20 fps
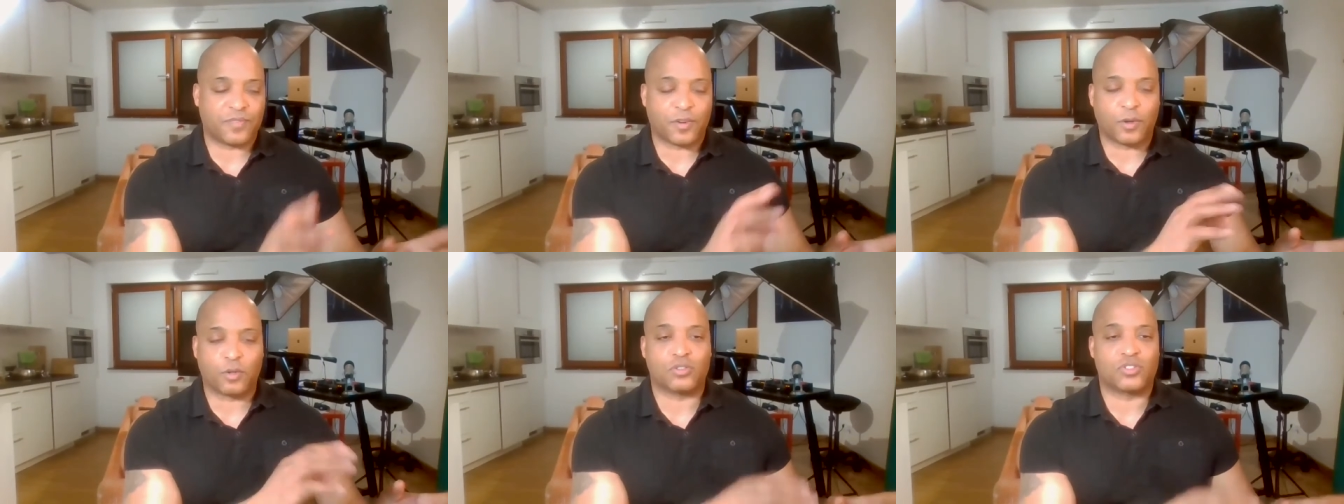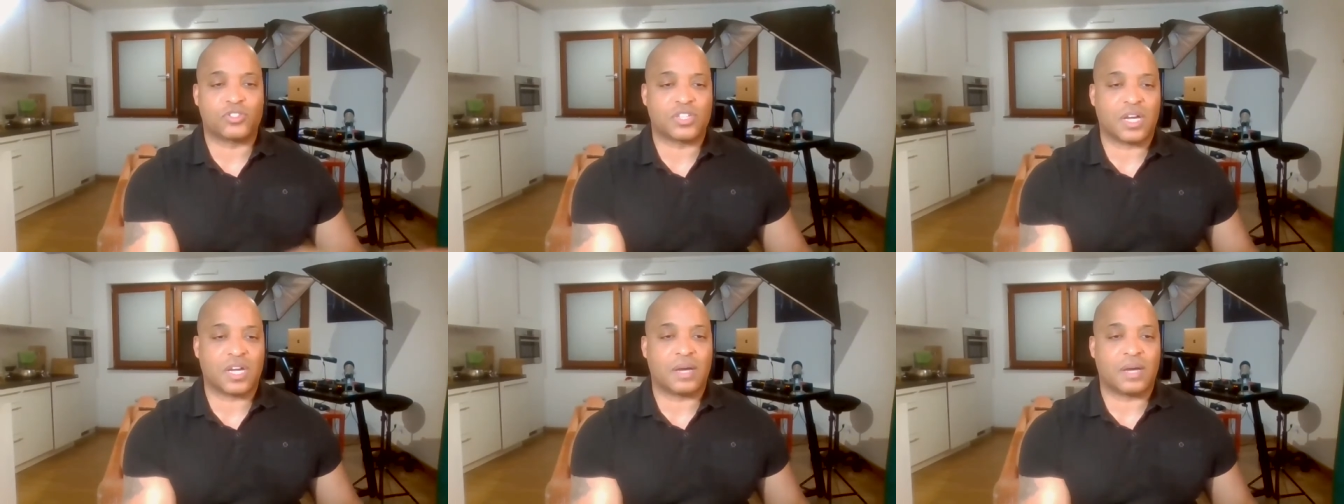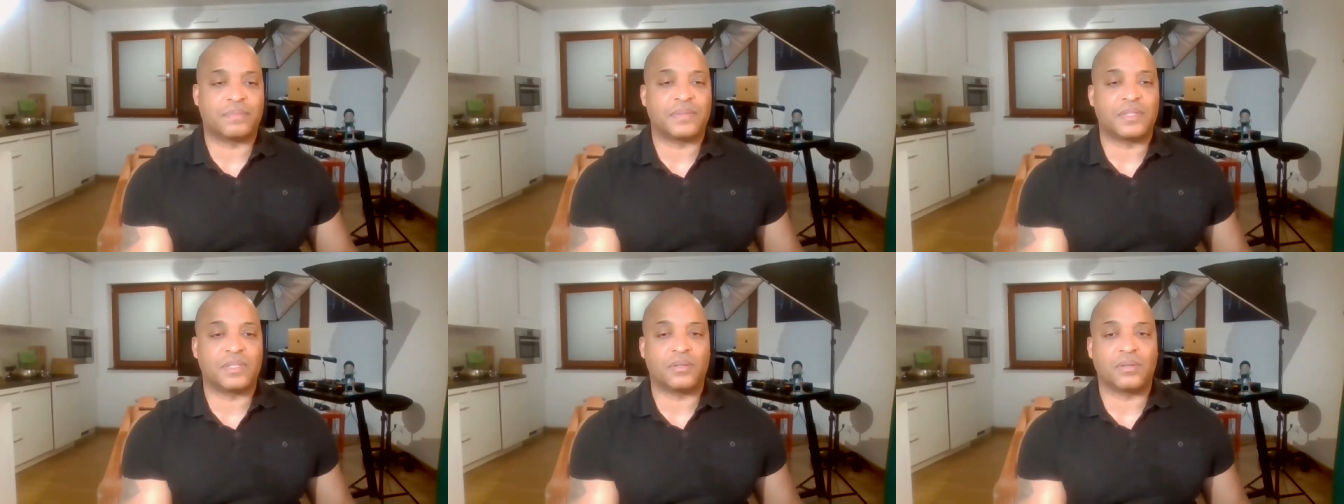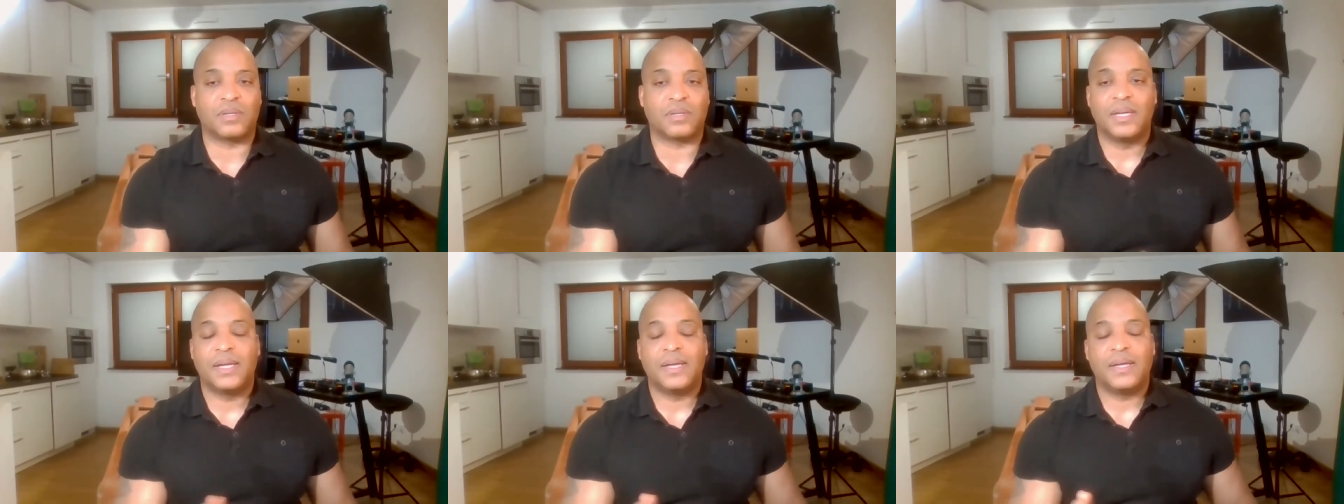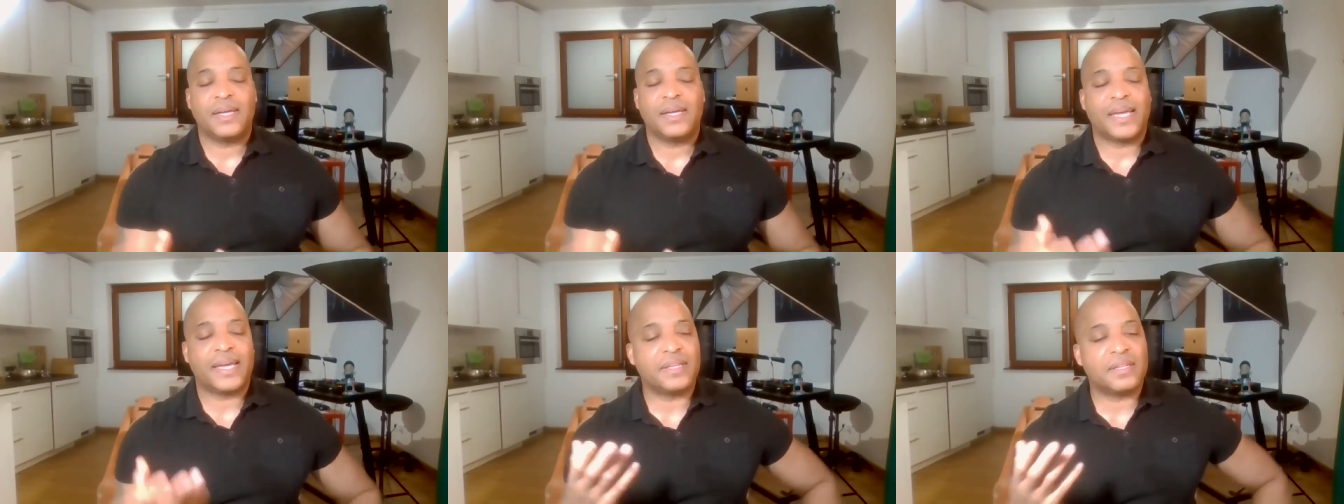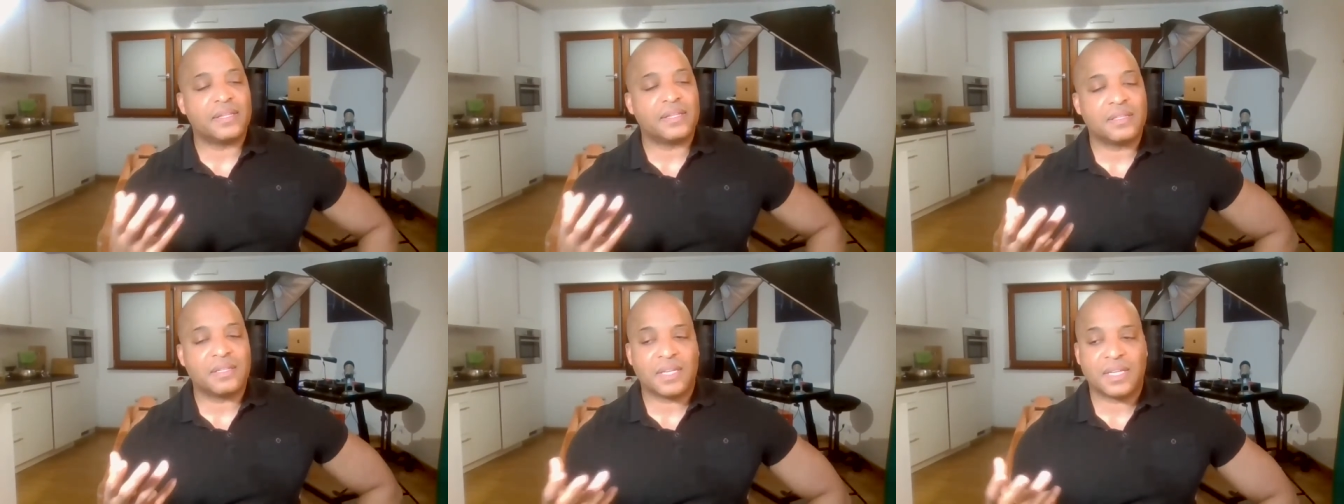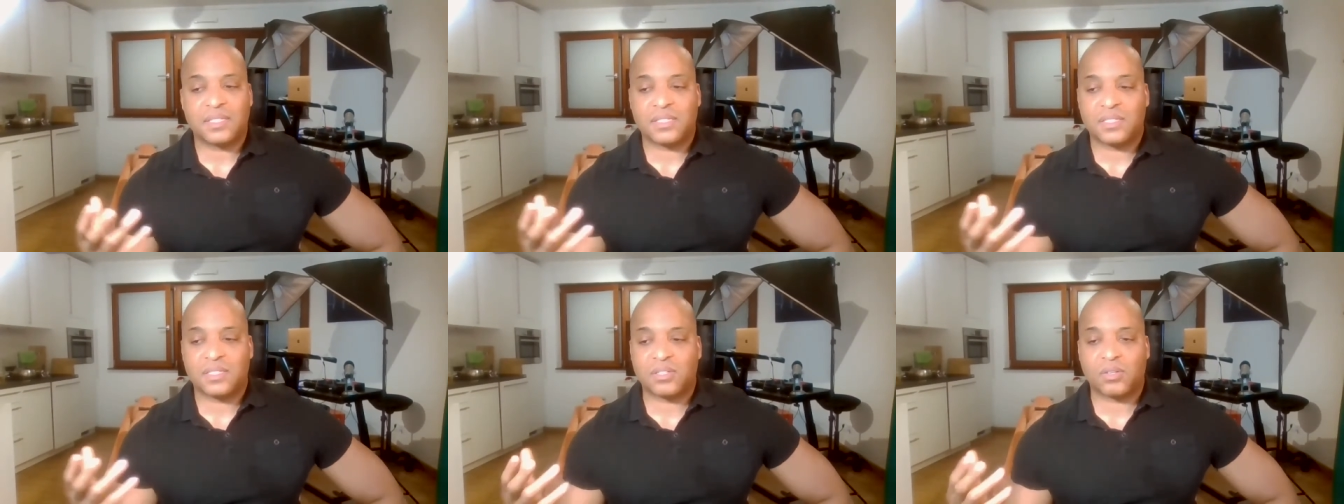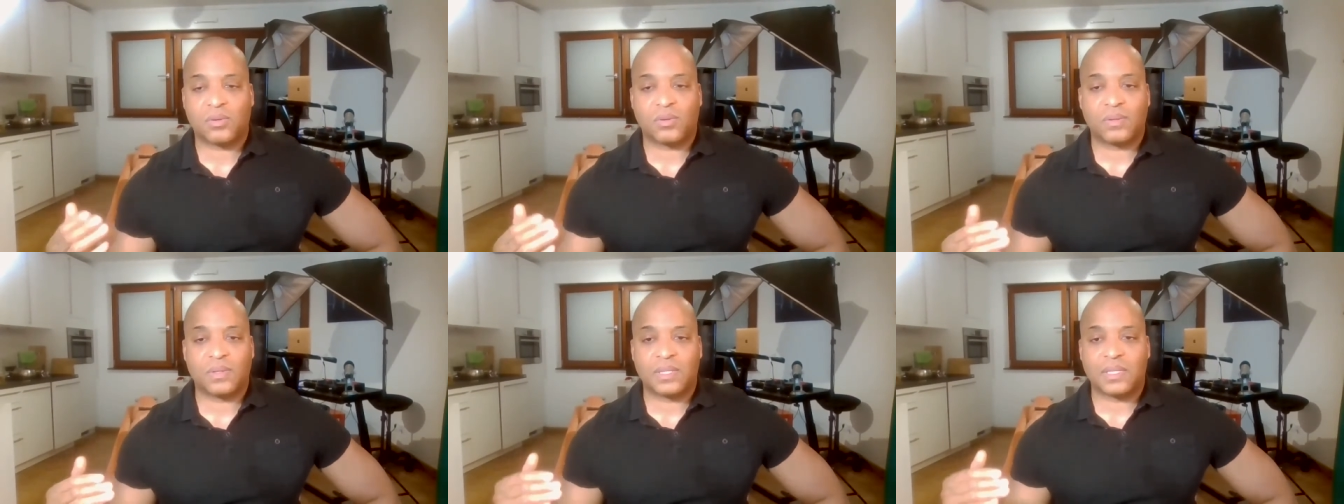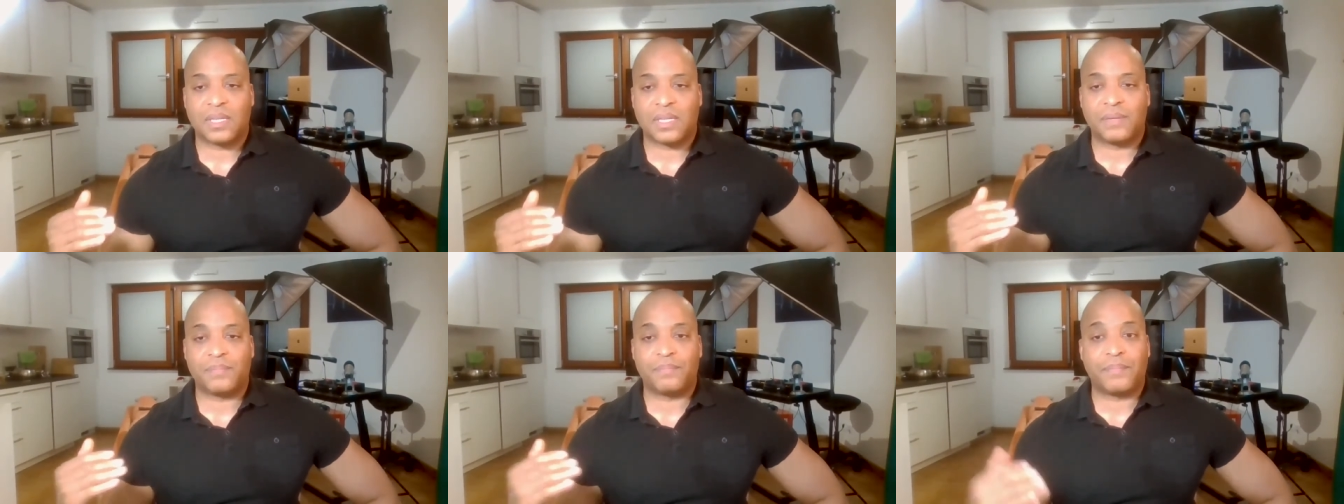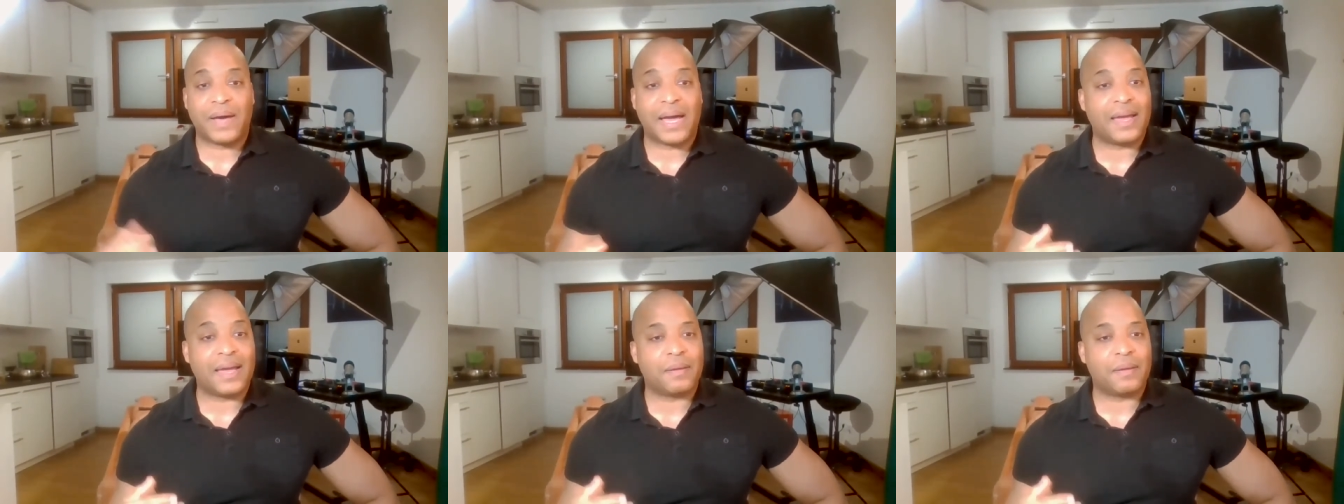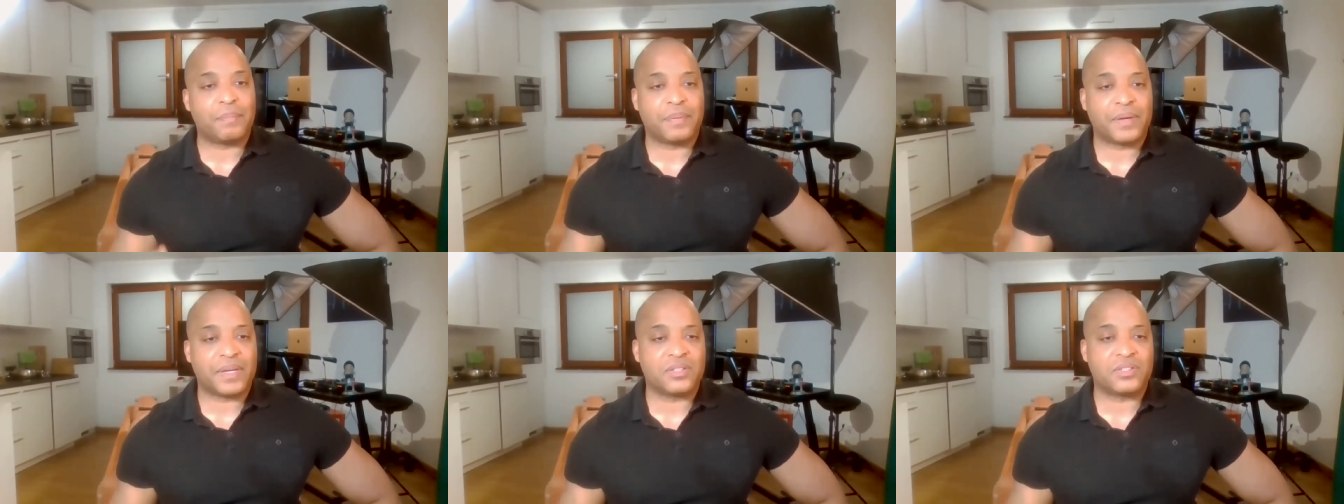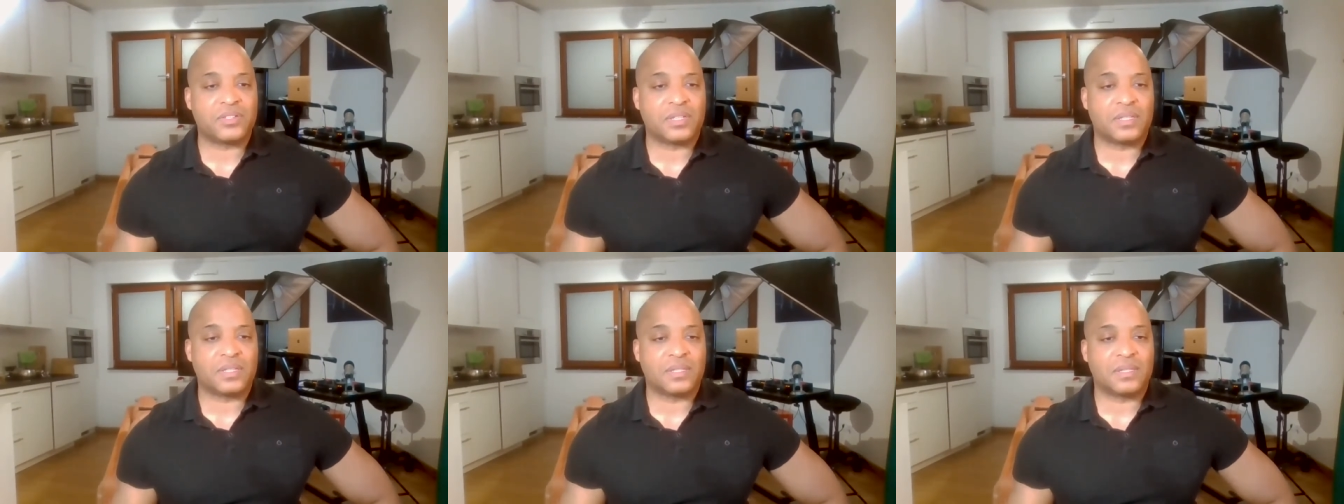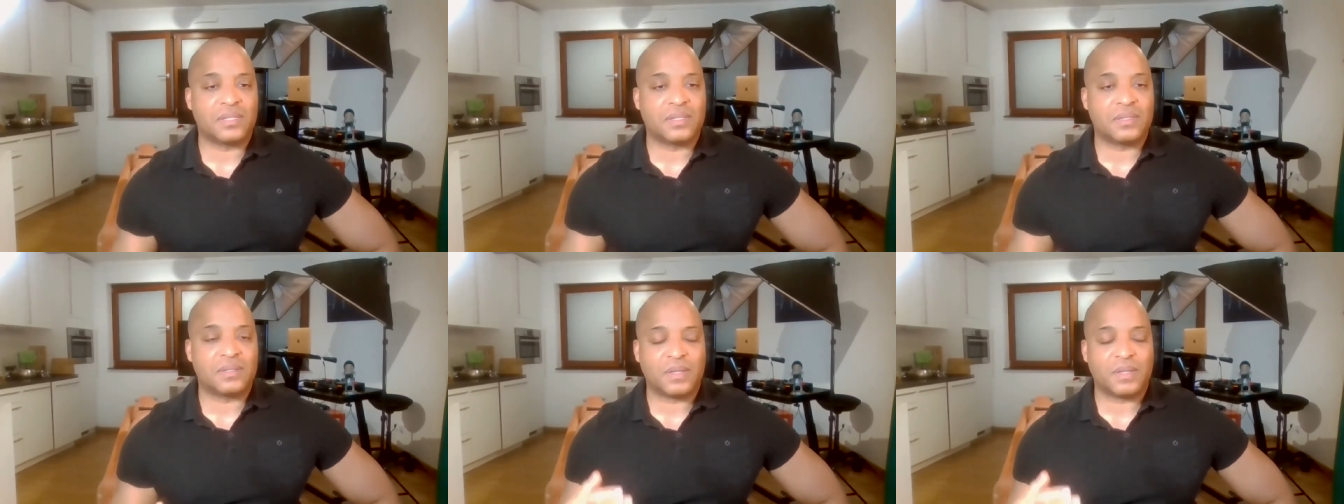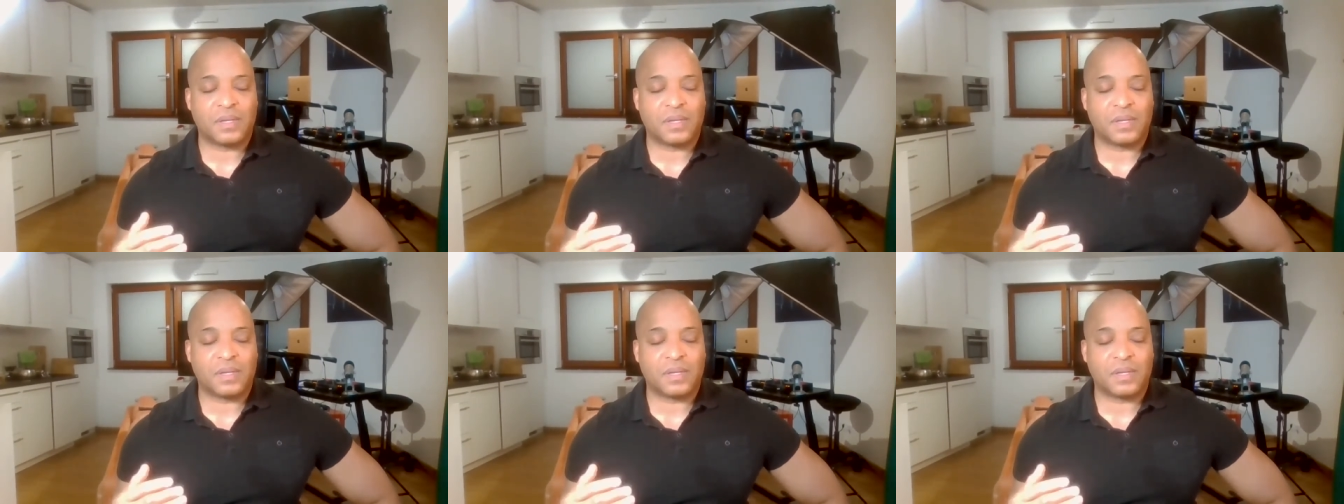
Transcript: photoshopped it or it, and so in my opinion,